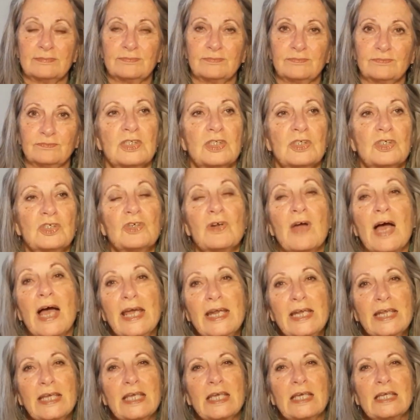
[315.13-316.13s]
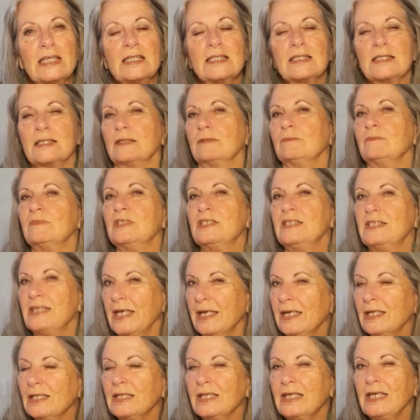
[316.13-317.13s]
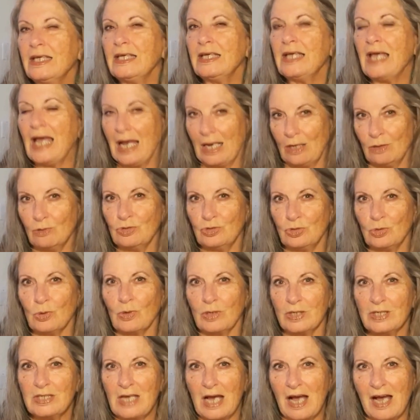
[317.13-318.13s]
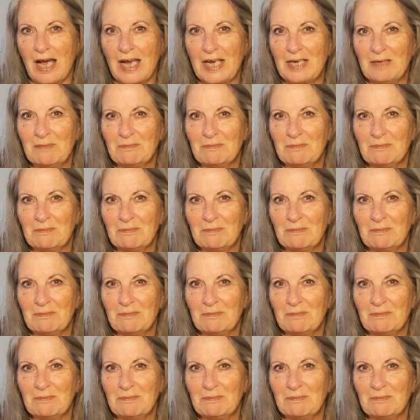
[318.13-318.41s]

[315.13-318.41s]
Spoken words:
So try to get some daily outdoor time.